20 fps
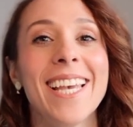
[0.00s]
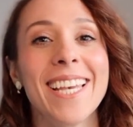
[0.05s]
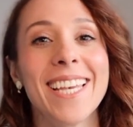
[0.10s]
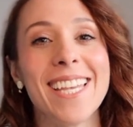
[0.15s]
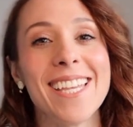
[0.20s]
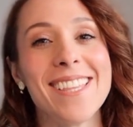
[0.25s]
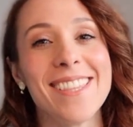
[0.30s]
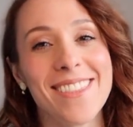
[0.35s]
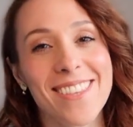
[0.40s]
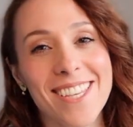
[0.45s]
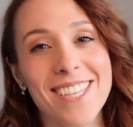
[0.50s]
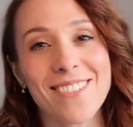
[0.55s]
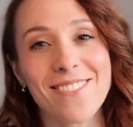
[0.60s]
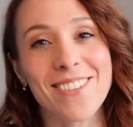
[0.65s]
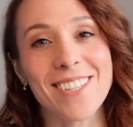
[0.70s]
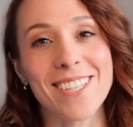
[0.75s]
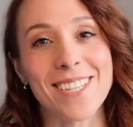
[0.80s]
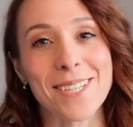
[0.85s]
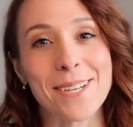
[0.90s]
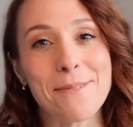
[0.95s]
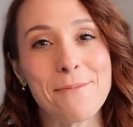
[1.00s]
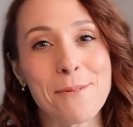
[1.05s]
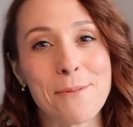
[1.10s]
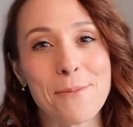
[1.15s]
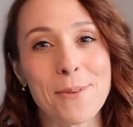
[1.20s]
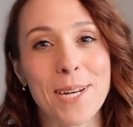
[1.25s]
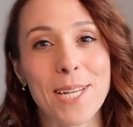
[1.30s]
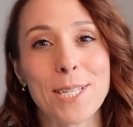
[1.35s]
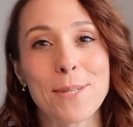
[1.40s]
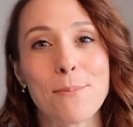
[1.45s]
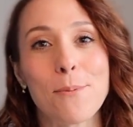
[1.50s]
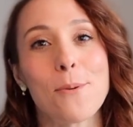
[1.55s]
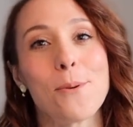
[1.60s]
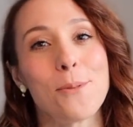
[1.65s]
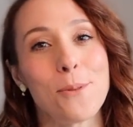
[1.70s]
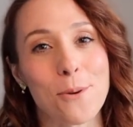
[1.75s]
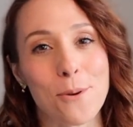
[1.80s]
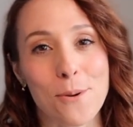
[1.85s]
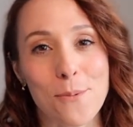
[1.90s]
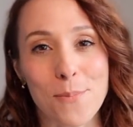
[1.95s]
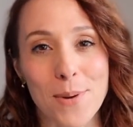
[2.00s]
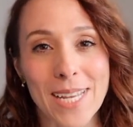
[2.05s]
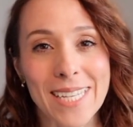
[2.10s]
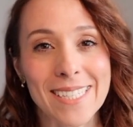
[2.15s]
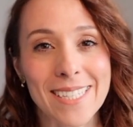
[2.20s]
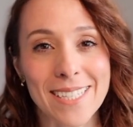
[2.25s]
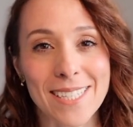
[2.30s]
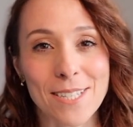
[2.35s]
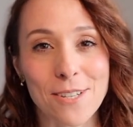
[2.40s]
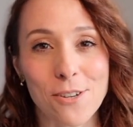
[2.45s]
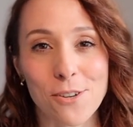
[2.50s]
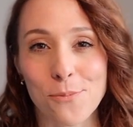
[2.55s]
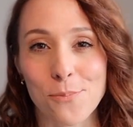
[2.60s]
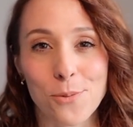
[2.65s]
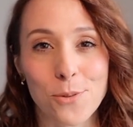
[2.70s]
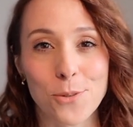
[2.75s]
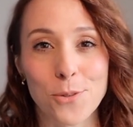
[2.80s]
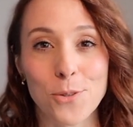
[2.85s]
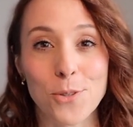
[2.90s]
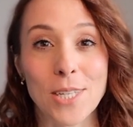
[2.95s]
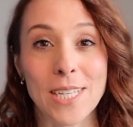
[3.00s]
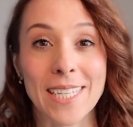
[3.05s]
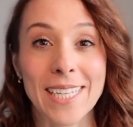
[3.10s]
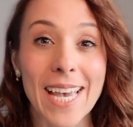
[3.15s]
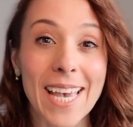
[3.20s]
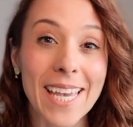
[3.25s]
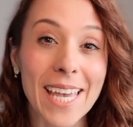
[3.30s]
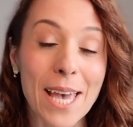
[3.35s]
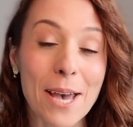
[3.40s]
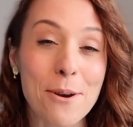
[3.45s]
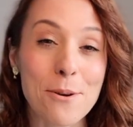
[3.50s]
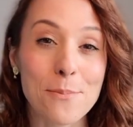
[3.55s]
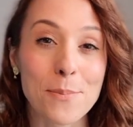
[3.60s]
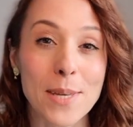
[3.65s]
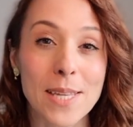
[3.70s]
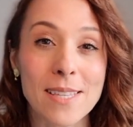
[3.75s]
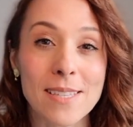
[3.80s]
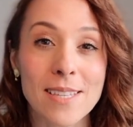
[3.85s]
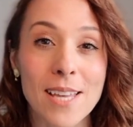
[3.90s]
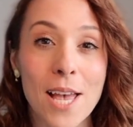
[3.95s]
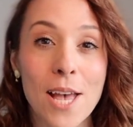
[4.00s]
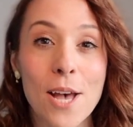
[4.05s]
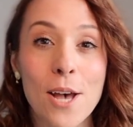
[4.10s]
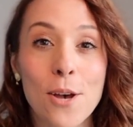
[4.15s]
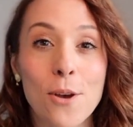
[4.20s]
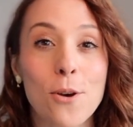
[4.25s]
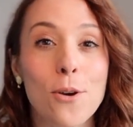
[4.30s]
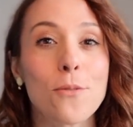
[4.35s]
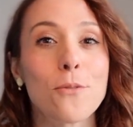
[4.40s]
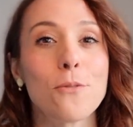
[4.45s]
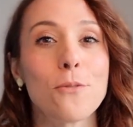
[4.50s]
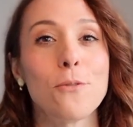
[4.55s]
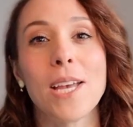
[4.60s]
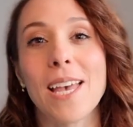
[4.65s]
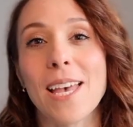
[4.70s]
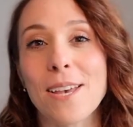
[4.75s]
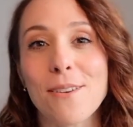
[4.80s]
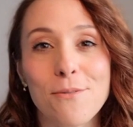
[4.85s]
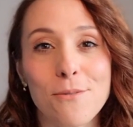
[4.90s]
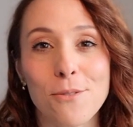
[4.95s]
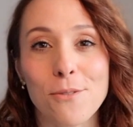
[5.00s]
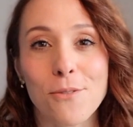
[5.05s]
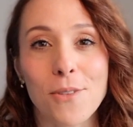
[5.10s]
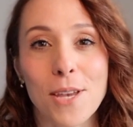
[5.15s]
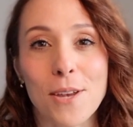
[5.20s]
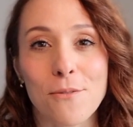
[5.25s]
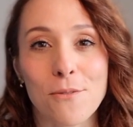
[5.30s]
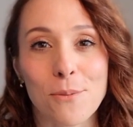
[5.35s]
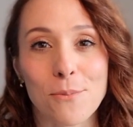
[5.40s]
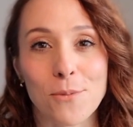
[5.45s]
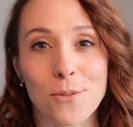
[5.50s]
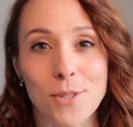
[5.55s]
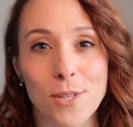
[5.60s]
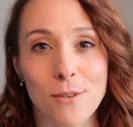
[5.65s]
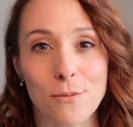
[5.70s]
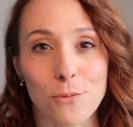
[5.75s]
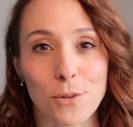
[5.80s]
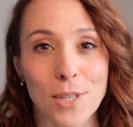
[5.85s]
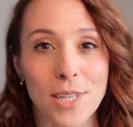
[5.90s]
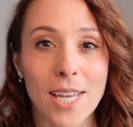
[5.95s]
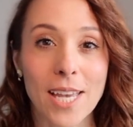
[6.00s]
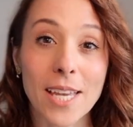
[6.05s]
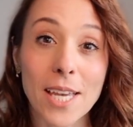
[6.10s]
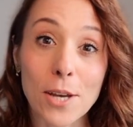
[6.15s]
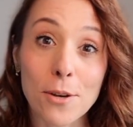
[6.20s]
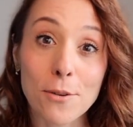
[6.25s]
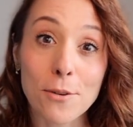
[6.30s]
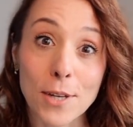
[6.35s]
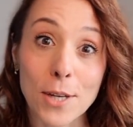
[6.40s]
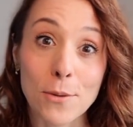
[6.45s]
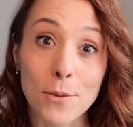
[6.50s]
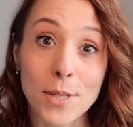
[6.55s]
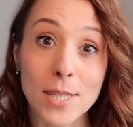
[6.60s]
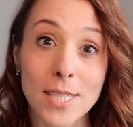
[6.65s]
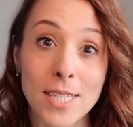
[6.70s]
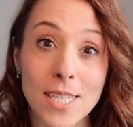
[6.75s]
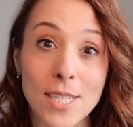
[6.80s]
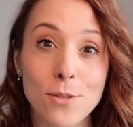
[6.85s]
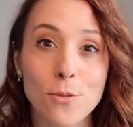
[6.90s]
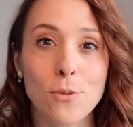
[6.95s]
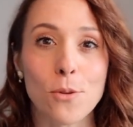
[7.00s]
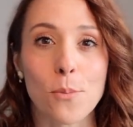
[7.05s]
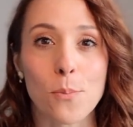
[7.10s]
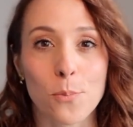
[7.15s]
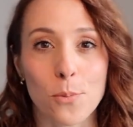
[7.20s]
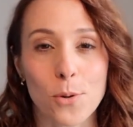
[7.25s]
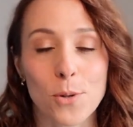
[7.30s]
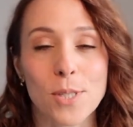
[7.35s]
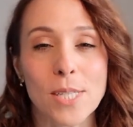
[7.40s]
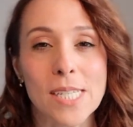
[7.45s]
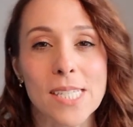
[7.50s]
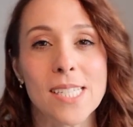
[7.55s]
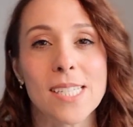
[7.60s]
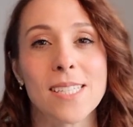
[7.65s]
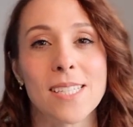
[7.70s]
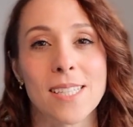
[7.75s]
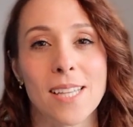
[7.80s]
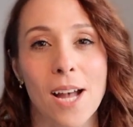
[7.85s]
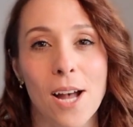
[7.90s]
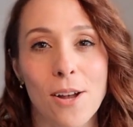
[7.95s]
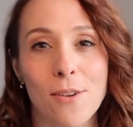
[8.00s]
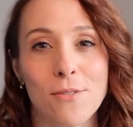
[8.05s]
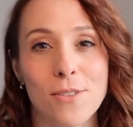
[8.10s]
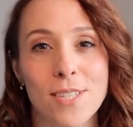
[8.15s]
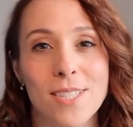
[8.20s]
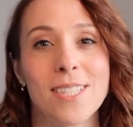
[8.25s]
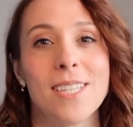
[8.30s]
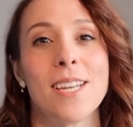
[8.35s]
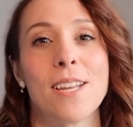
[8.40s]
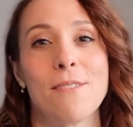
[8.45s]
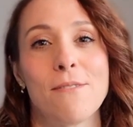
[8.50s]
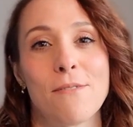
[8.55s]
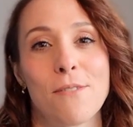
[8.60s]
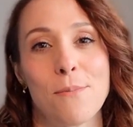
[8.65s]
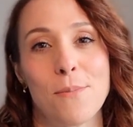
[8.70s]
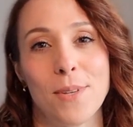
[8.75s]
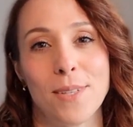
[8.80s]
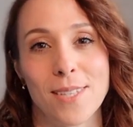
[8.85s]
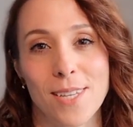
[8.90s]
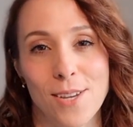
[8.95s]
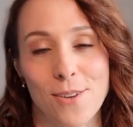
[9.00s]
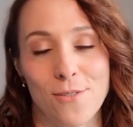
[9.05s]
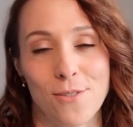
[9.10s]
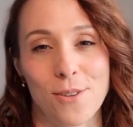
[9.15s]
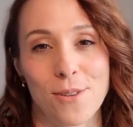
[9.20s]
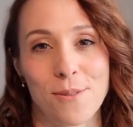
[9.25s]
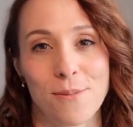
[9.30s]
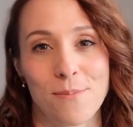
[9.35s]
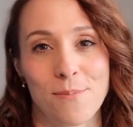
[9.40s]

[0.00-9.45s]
In this video, we will explore the complexity of producing cacao beans, covering everything from the different cacao variety to the processes in harvesting and fermentation.